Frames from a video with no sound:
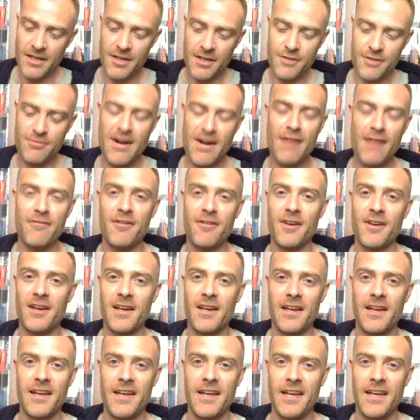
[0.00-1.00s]

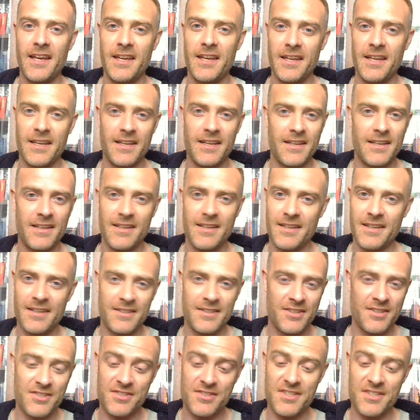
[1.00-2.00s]
graphically,
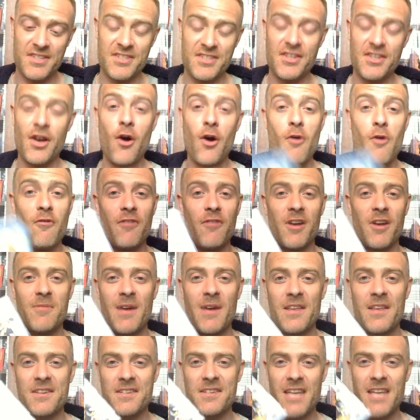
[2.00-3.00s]
just this the whole thing
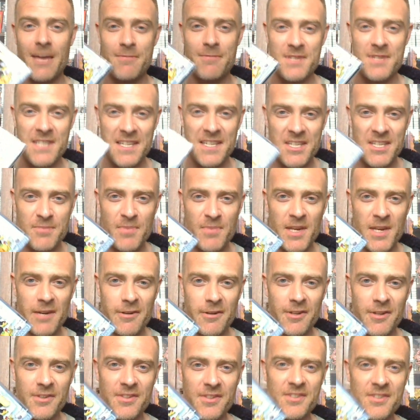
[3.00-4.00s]
about this game. It's an
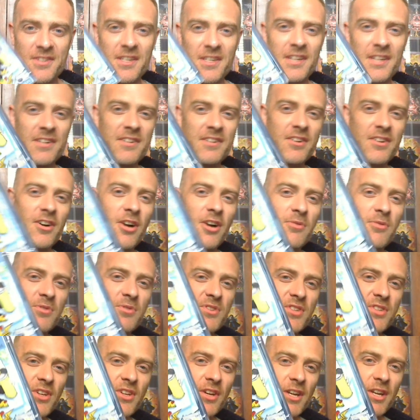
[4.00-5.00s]
experience, and I would
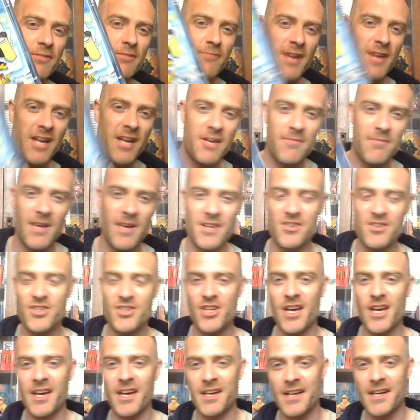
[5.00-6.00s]
certainly recommend
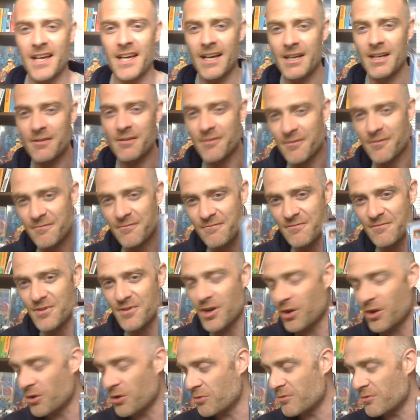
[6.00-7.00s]
checking it out if you've
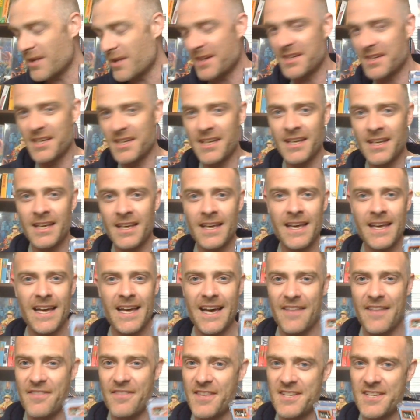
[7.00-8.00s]
not already.
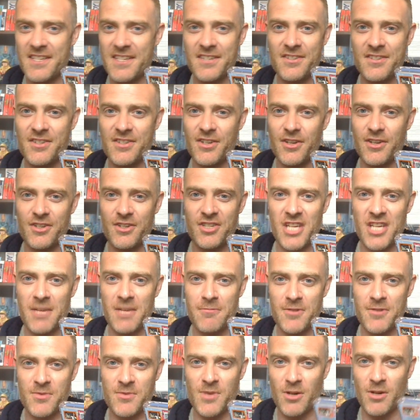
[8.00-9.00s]
And this is dirt
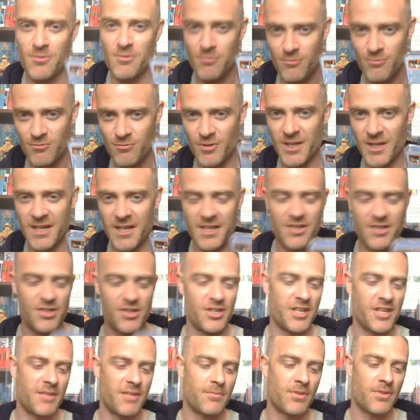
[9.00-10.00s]
cheap as well, really
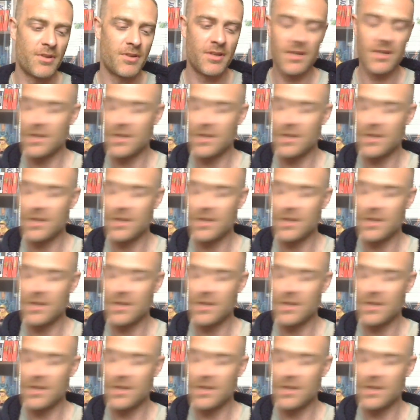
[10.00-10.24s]
cheap.